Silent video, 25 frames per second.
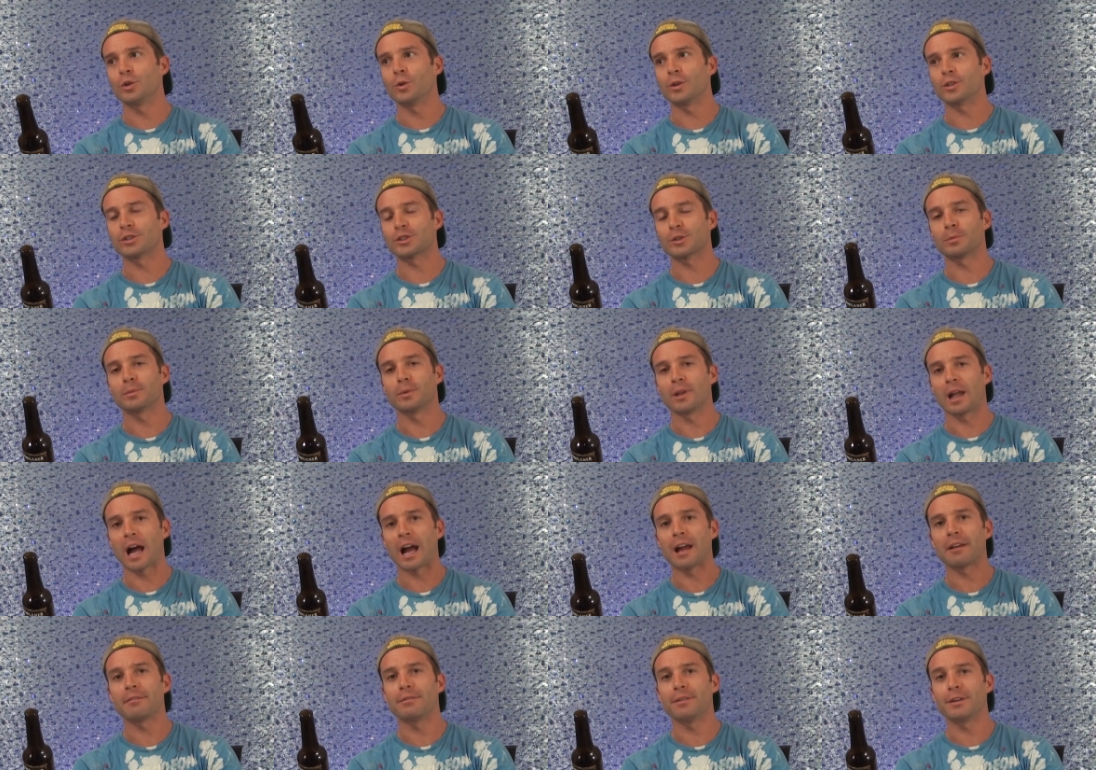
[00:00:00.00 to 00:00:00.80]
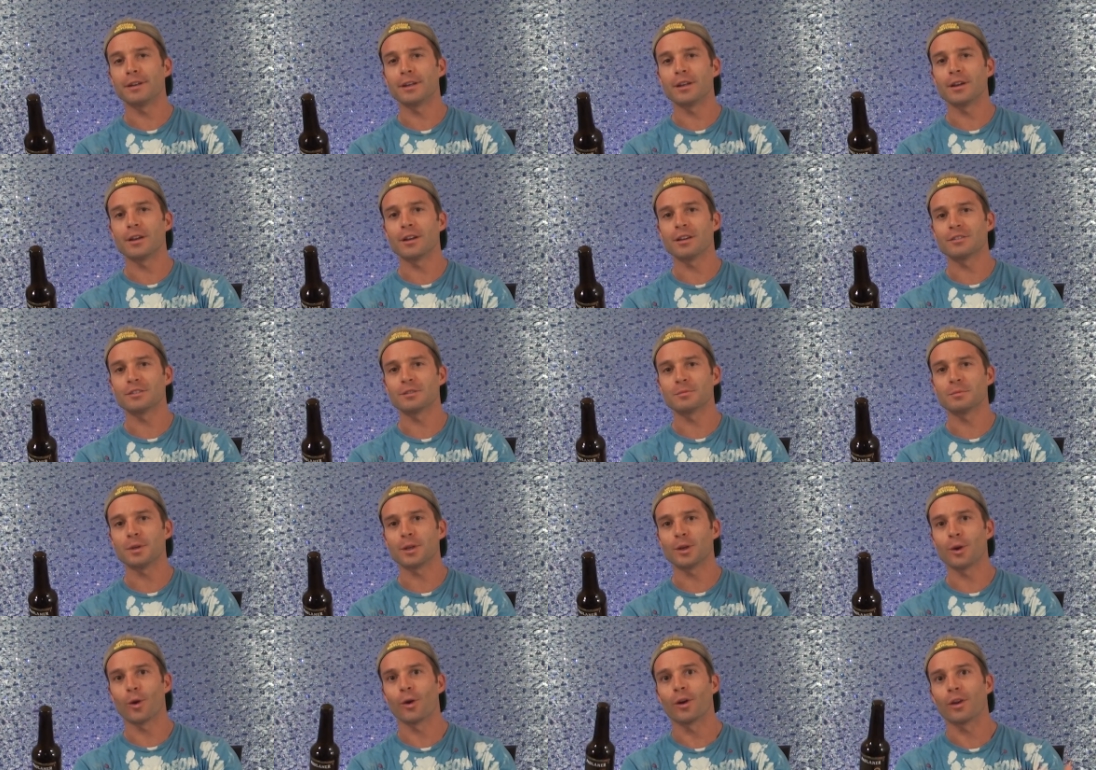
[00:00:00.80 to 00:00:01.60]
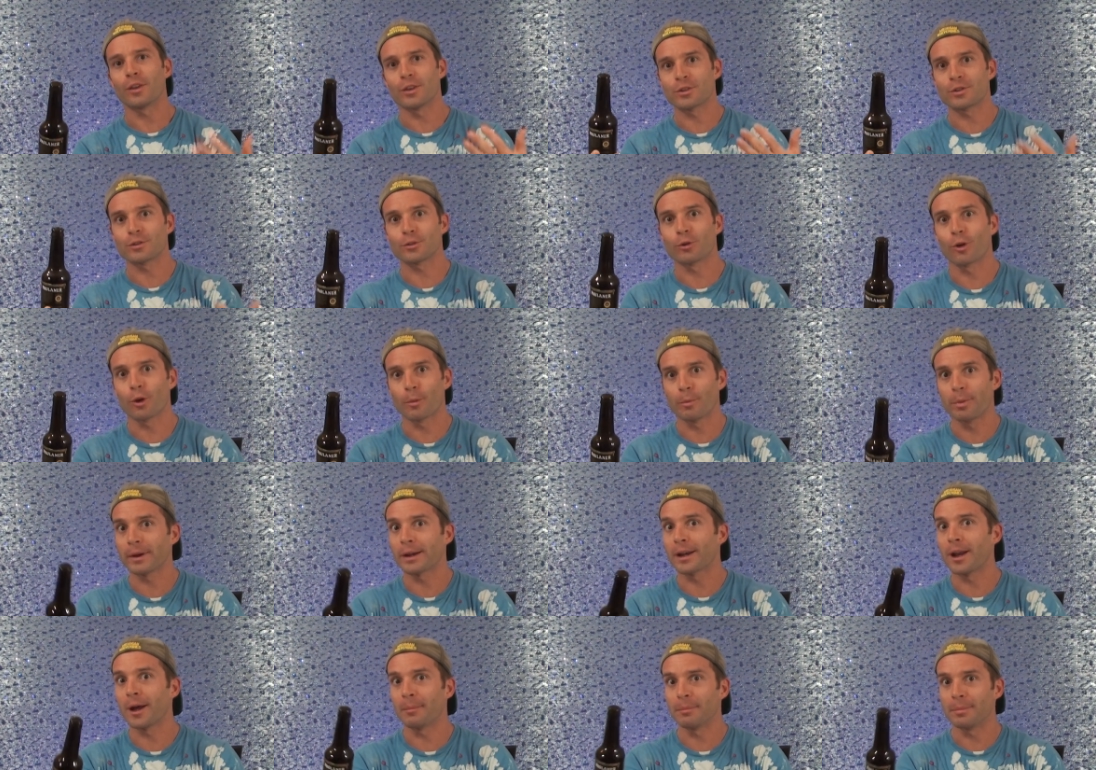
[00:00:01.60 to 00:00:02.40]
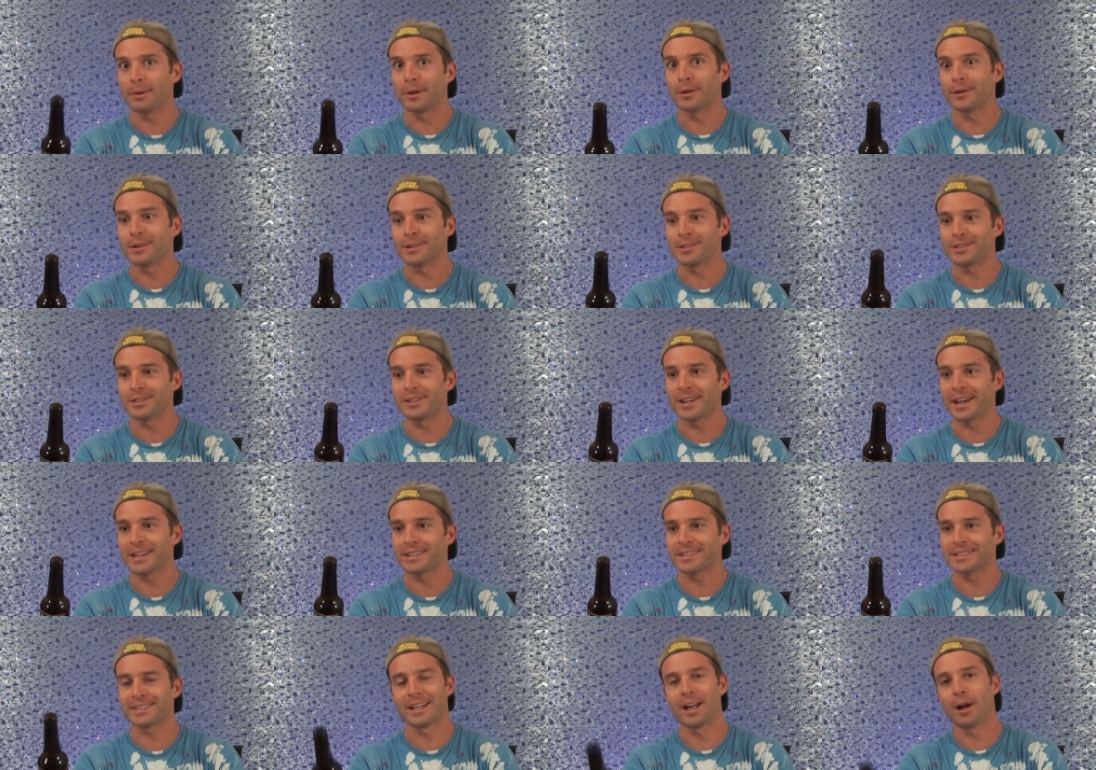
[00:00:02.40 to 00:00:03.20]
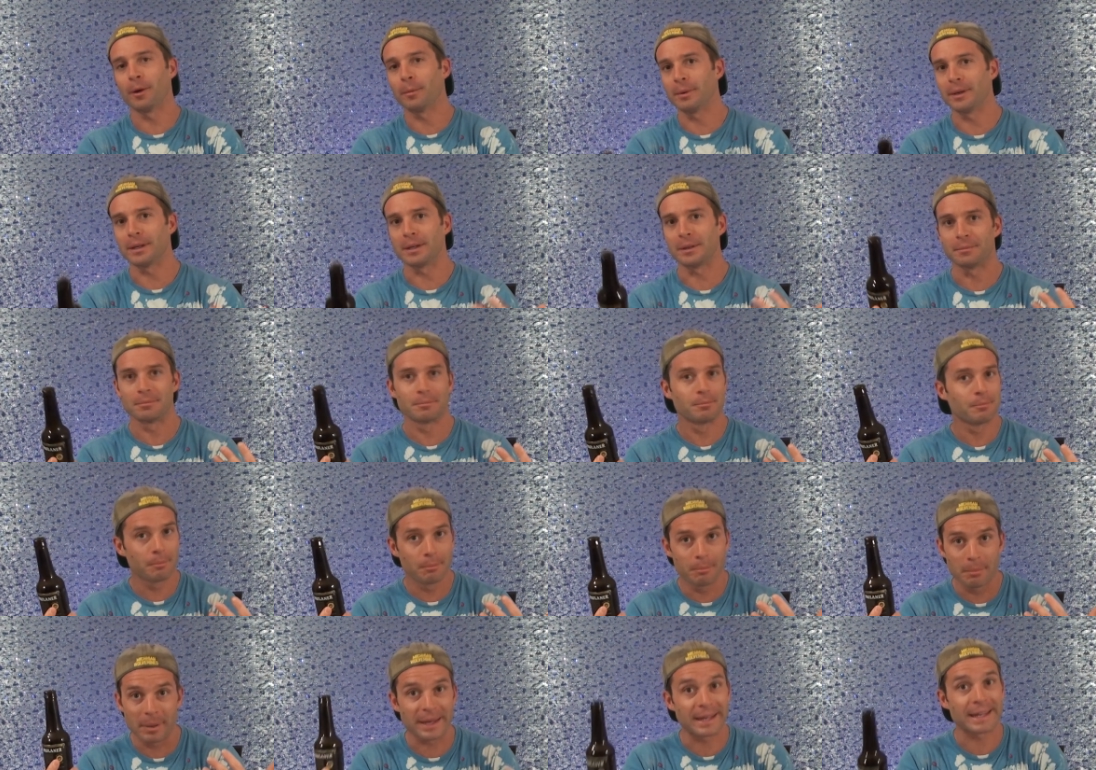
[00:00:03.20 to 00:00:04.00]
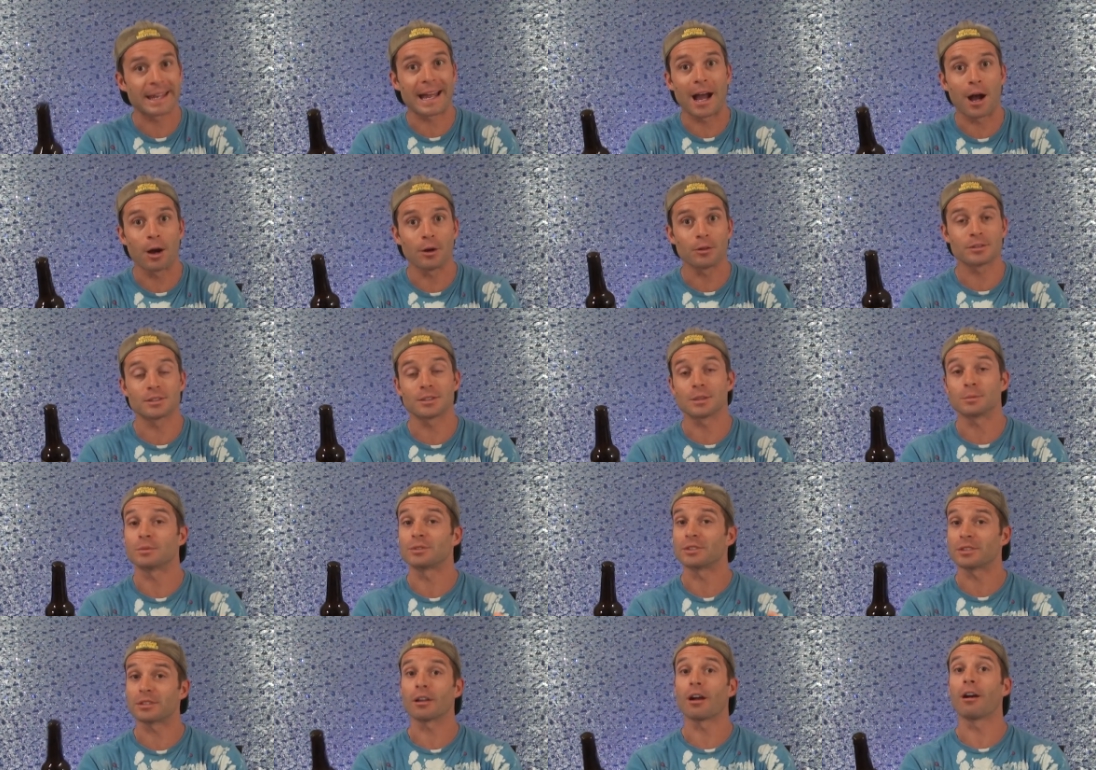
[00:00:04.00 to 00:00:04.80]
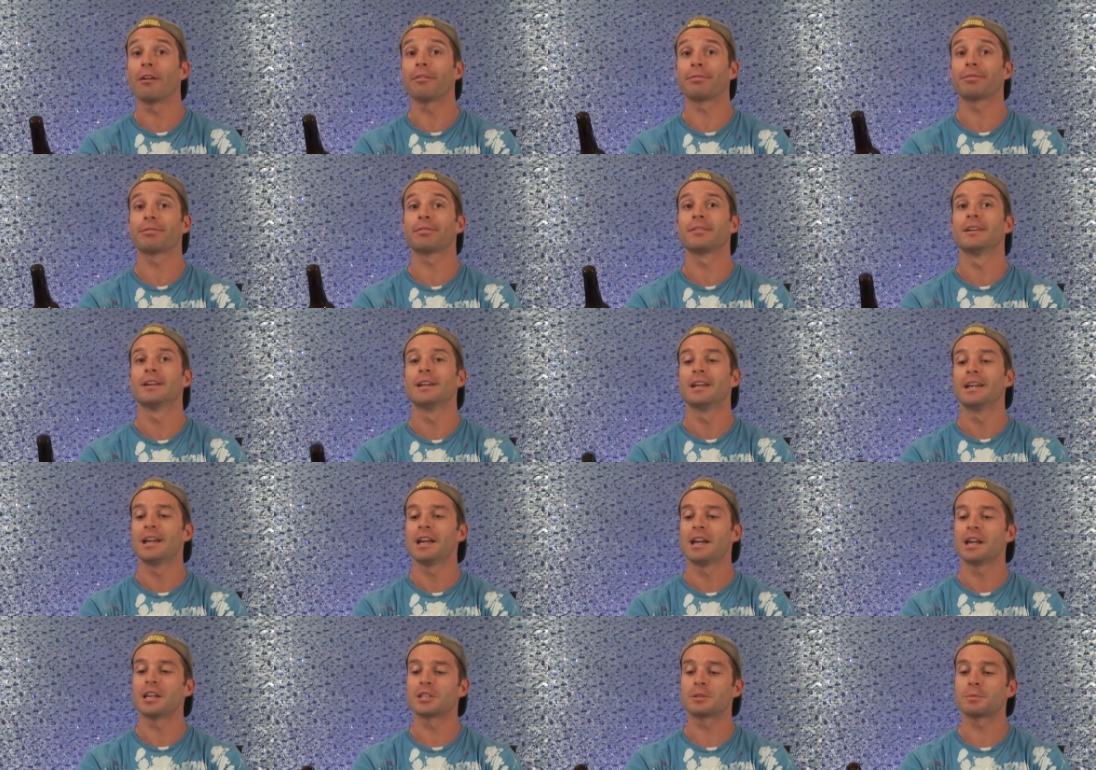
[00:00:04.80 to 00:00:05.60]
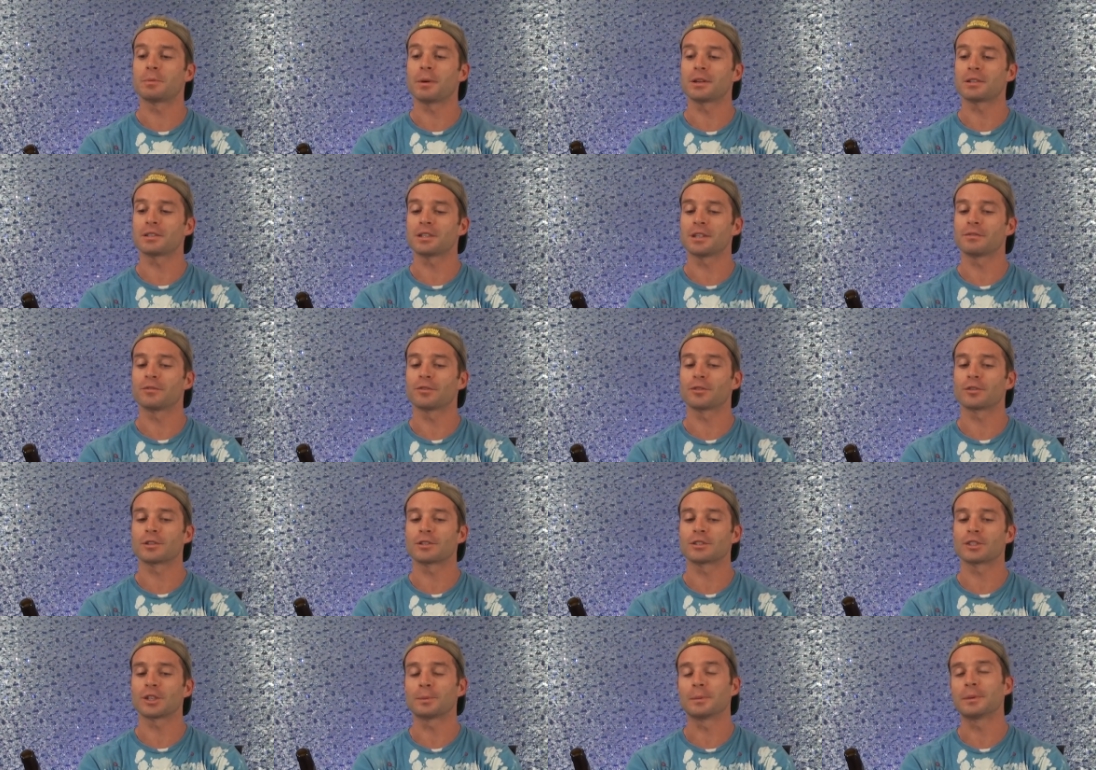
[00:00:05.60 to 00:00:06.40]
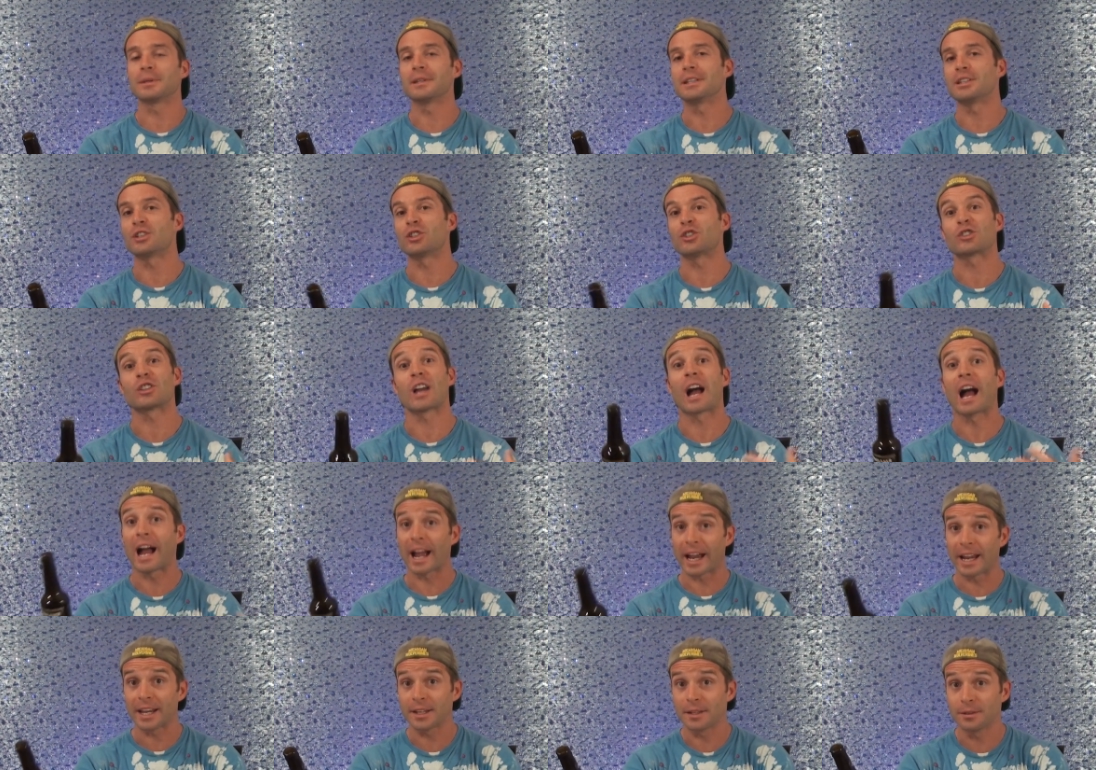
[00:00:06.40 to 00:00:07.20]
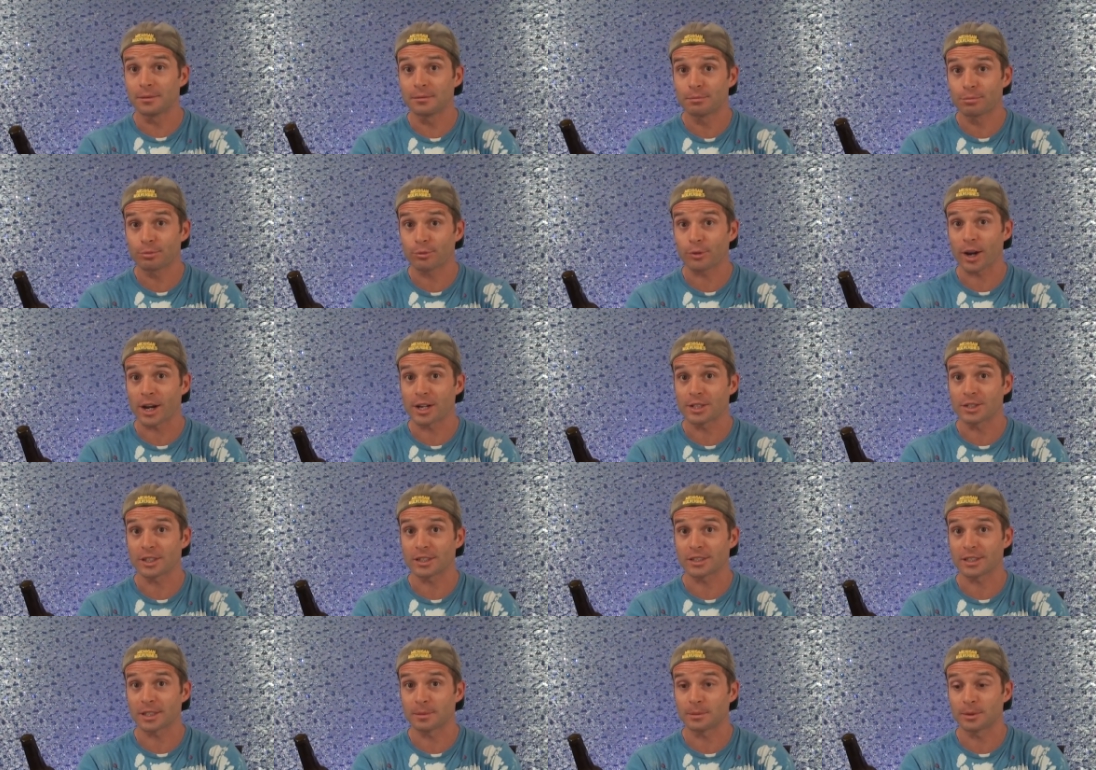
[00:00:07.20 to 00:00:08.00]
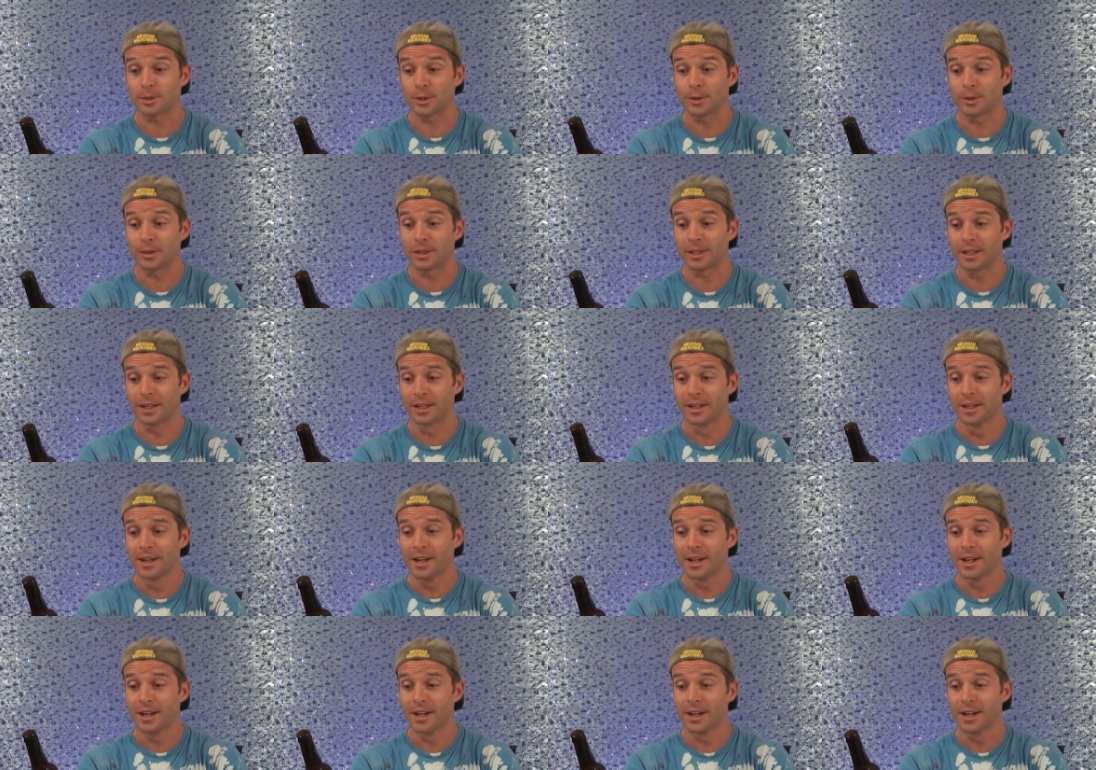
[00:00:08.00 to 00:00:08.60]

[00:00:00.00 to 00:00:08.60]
some live videos of me going to the store, bringing out beers. You guys can help me pick out some stuff, especially for some of these side projects I'm doing.